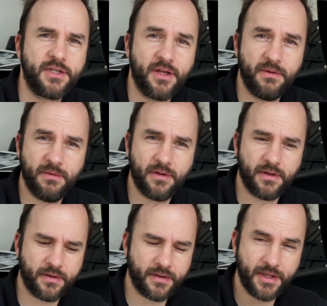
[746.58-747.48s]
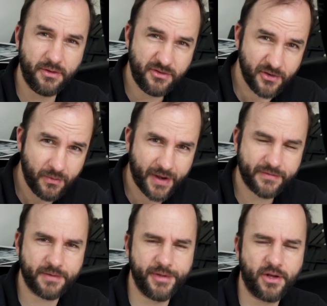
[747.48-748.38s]
So you do
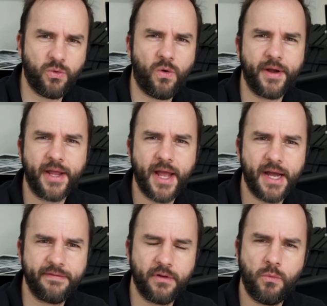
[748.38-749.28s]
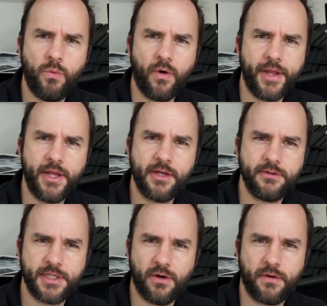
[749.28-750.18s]
have to be quite careful what you
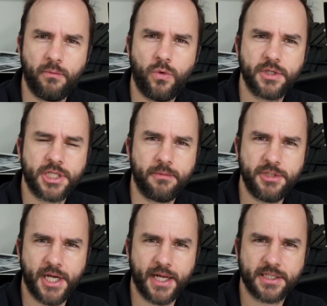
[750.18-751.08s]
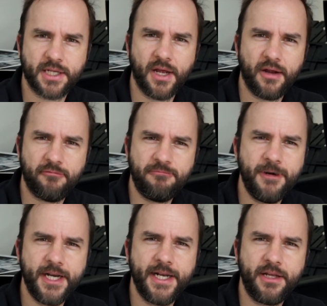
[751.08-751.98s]
use it on and what subjects.
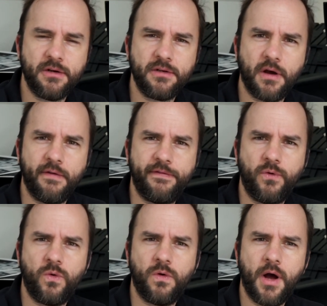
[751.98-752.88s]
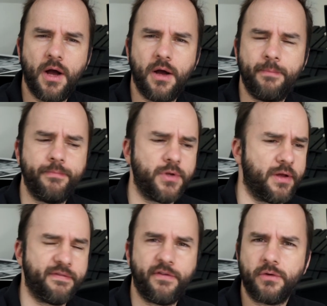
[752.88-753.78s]
Really good for um,
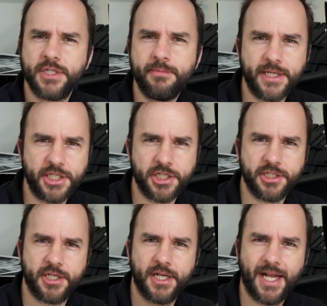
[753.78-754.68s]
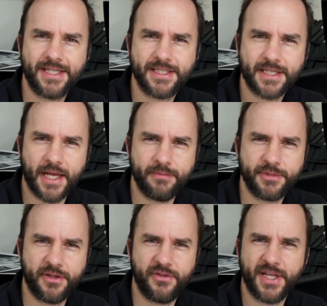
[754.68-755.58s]
like forest pictures and
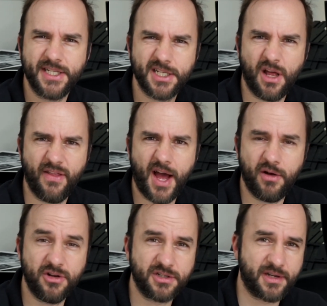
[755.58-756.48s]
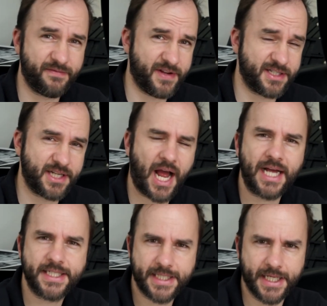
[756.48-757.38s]
landscapes and things like that. It looks
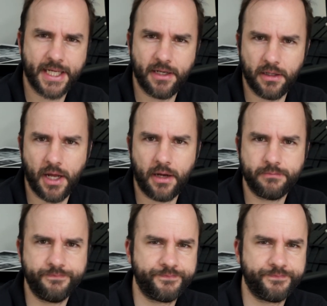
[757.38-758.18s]
fantastic in that.